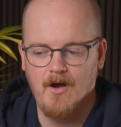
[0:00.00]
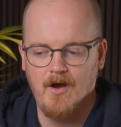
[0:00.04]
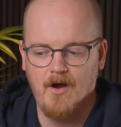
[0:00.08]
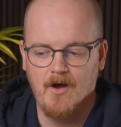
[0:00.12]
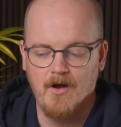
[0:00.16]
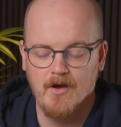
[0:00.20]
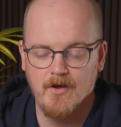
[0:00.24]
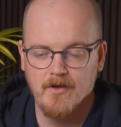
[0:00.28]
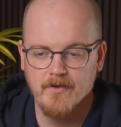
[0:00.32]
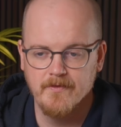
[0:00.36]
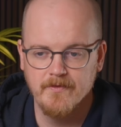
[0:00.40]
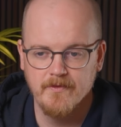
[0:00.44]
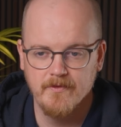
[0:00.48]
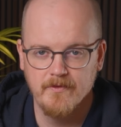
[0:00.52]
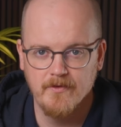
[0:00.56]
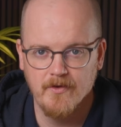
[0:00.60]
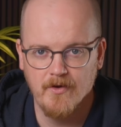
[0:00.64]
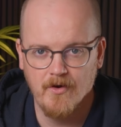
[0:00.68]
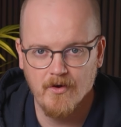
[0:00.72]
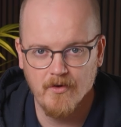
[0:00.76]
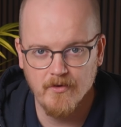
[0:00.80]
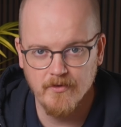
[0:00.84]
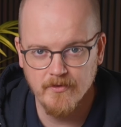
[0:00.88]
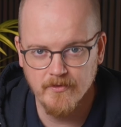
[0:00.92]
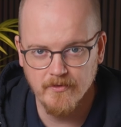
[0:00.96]
On
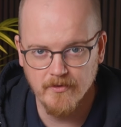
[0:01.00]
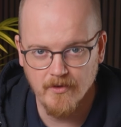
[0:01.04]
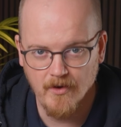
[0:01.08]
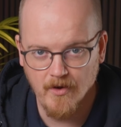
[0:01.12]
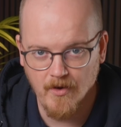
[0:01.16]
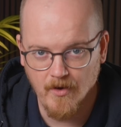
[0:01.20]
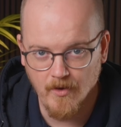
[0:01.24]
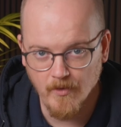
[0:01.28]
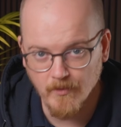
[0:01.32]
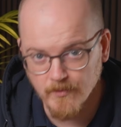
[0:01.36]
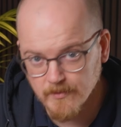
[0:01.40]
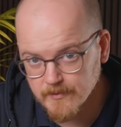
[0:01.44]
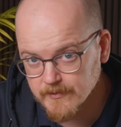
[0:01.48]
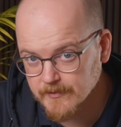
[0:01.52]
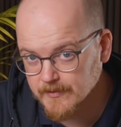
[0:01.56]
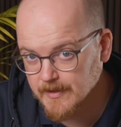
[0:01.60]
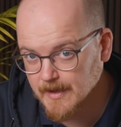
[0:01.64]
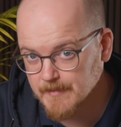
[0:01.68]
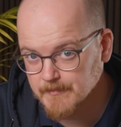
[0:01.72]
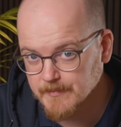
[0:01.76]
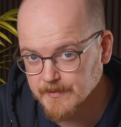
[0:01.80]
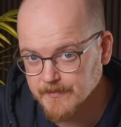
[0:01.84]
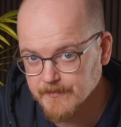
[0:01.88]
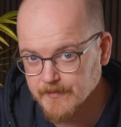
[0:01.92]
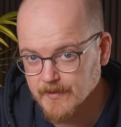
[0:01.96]
our older
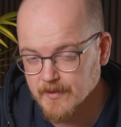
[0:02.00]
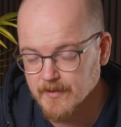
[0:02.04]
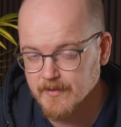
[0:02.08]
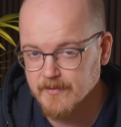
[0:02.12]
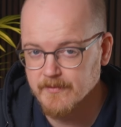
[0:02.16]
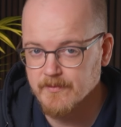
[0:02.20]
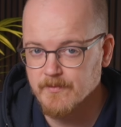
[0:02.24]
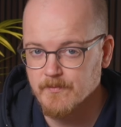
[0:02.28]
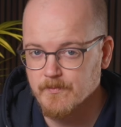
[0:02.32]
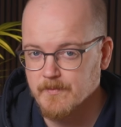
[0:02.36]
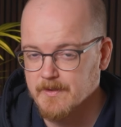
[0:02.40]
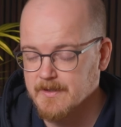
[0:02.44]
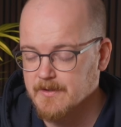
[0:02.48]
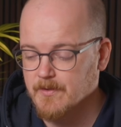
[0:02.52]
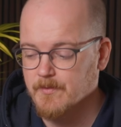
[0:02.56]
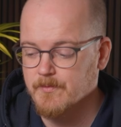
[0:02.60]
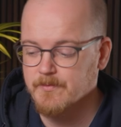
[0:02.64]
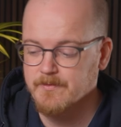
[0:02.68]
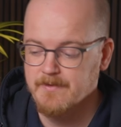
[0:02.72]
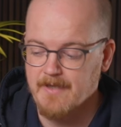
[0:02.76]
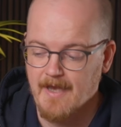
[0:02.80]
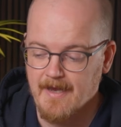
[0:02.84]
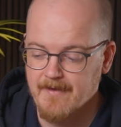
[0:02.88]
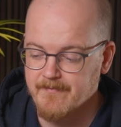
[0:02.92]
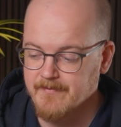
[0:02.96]
amplifiers, we
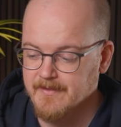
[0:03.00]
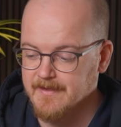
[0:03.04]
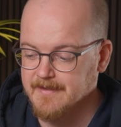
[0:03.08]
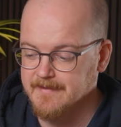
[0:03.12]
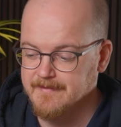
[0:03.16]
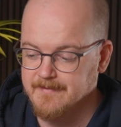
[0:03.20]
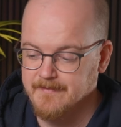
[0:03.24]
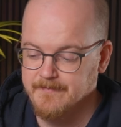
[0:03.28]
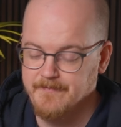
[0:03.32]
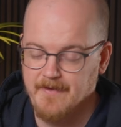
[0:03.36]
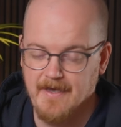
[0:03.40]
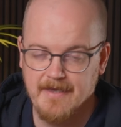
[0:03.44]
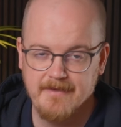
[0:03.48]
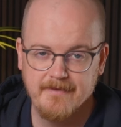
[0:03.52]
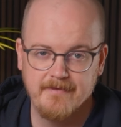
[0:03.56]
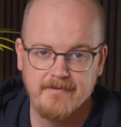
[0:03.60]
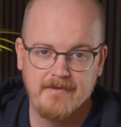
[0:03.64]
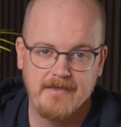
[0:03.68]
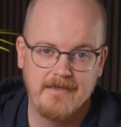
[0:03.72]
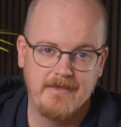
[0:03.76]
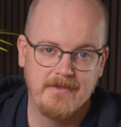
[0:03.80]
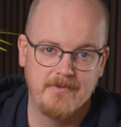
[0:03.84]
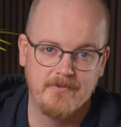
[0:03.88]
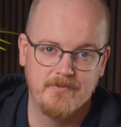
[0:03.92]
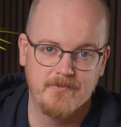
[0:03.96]
don't have this
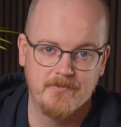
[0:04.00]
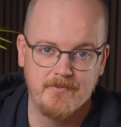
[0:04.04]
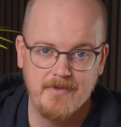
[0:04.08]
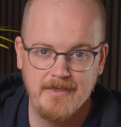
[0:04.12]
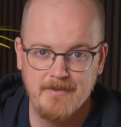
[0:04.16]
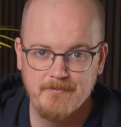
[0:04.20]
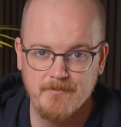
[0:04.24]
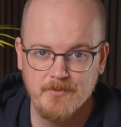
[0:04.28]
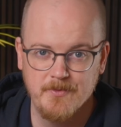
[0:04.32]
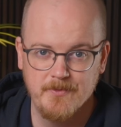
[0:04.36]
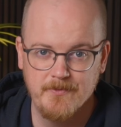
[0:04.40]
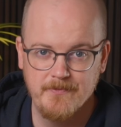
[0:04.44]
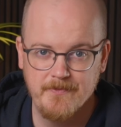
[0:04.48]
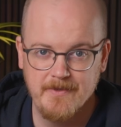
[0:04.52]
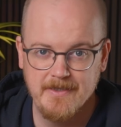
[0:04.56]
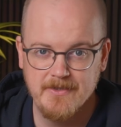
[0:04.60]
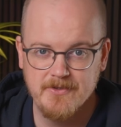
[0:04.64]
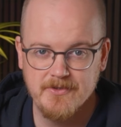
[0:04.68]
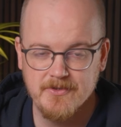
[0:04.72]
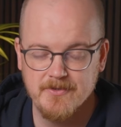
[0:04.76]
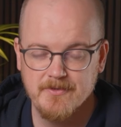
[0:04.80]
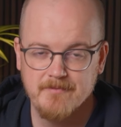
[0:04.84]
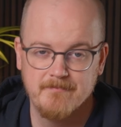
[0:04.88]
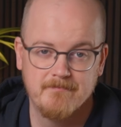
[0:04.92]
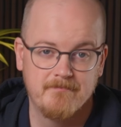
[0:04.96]
fancy reboot
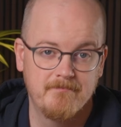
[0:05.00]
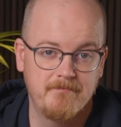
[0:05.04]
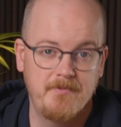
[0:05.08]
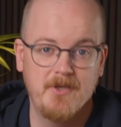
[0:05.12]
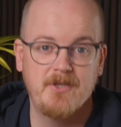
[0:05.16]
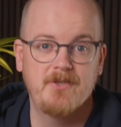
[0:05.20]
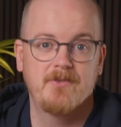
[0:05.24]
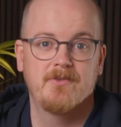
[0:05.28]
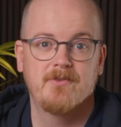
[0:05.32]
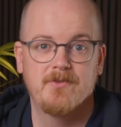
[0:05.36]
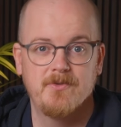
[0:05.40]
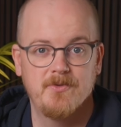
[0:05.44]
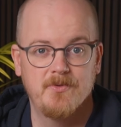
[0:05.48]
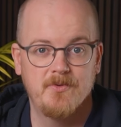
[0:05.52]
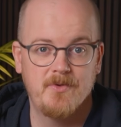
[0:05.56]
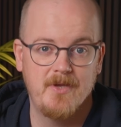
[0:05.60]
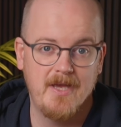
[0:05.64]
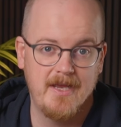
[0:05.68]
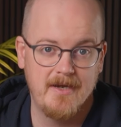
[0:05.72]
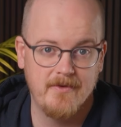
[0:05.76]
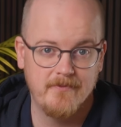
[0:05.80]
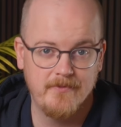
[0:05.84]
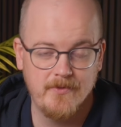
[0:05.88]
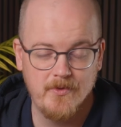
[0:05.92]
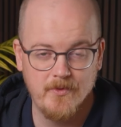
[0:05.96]
feature, but you
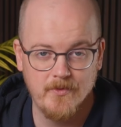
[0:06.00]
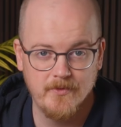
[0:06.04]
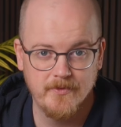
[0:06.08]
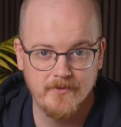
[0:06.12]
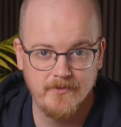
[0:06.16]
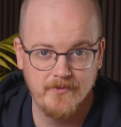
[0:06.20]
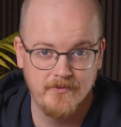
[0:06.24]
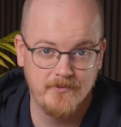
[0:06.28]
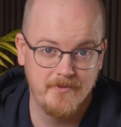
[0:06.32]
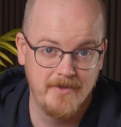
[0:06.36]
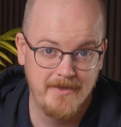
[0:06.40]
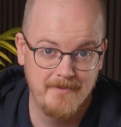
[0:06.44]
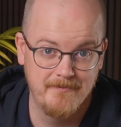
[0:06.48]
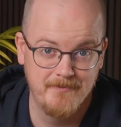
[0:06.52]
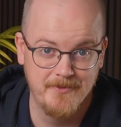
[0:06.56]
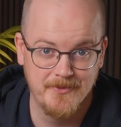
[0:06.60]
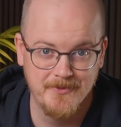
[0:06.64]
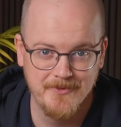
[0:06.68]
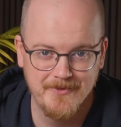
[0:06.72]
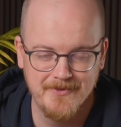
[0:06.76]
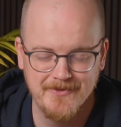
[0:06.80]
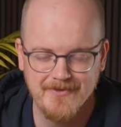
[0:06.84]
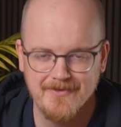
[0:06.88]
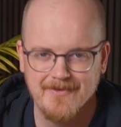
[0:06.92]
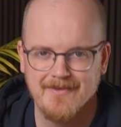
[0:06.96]
can of course
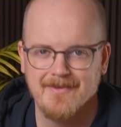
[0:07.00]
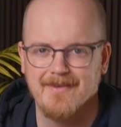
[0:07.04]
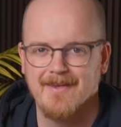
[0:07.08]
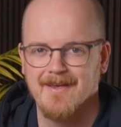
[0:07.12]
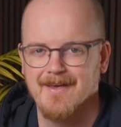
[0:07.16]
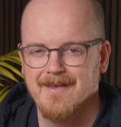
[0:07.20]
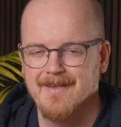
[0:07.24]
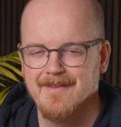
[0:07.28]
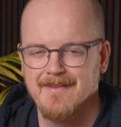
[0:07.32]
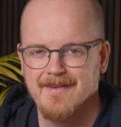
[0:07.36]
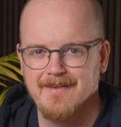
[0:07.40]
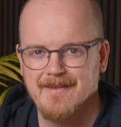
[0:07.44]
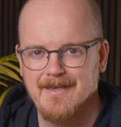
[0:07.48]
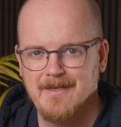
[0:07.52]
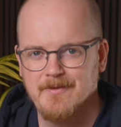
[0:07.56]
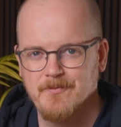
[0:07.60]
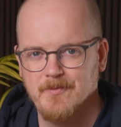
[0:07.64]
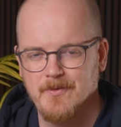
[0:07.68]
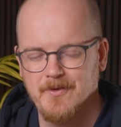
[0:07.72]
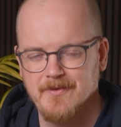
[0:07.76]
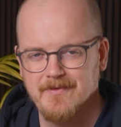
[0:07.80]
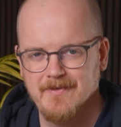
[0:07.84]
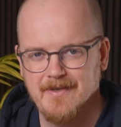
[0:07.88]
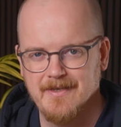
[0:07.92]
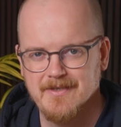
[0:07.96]
reboot the
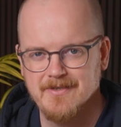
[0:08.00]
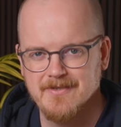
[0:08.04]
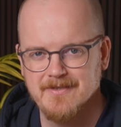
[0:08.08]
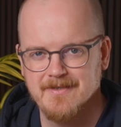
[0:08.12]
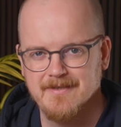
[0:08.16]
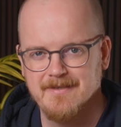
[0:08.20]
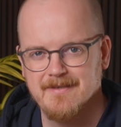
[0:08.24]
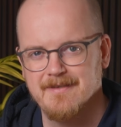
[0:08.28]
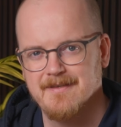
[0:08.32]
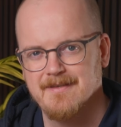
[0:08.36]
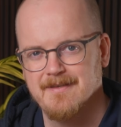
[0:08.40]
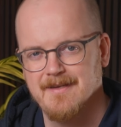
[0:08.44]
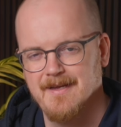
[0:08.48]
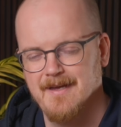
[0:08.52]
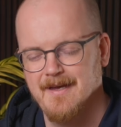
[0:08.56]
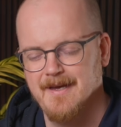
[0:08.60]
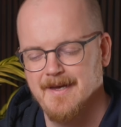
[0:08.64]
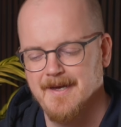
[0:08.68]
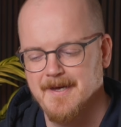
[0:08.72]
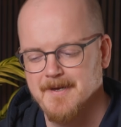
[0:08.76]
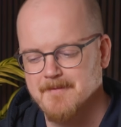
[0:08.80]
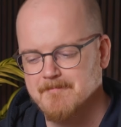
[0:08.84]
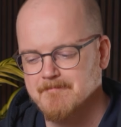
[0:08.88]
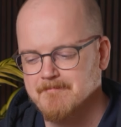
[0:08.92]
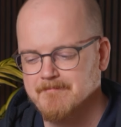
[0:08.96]
network section.
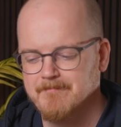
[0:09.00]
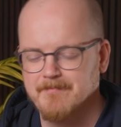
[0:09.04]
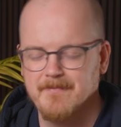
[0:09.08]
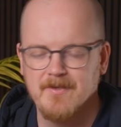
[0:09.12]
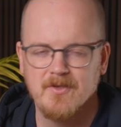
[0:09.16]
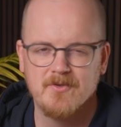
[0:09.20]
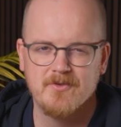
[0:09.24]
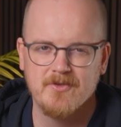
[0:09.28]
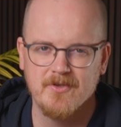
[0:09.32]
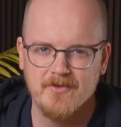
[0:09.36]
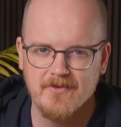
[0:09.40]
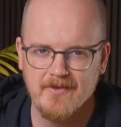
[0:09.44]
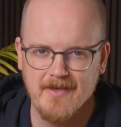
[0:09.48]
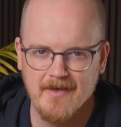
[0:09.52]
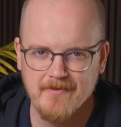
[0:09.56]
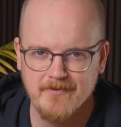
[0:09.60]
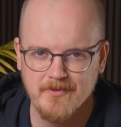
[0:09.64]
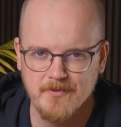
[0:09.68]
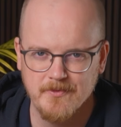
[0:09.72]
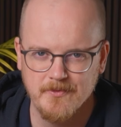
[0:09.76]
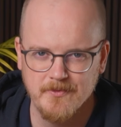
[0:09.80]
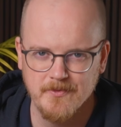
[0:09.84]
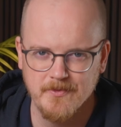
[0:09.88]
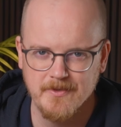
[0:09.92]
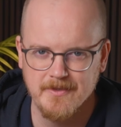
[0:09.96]
You just have
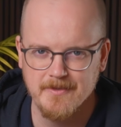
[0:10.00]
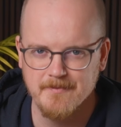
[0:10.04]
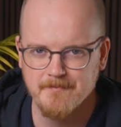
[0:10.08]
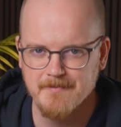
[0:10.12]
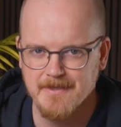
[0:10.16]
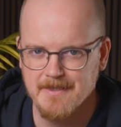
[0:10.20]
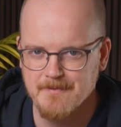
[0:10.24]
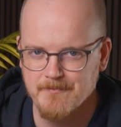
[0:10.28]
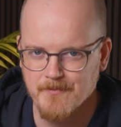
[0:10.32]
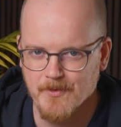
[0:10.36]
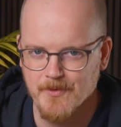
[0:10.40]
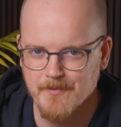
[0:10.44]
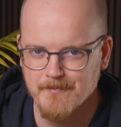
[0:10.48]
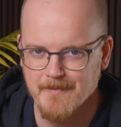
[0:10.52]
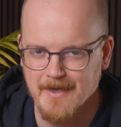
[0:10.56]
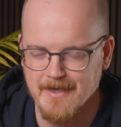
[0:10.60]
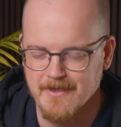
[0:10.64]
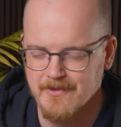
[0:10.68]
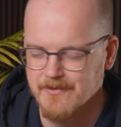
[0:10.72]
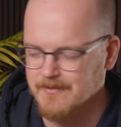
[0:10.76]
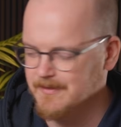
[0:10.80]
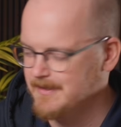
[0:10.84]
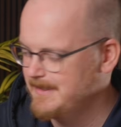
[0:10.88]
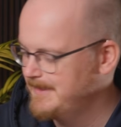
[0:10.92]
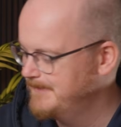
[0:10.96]
to do it a bit more
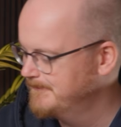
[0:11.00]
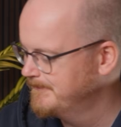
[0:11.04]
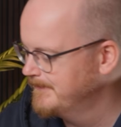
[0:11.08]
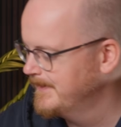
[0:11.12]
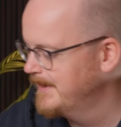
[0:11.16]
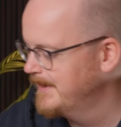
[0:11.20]
manually.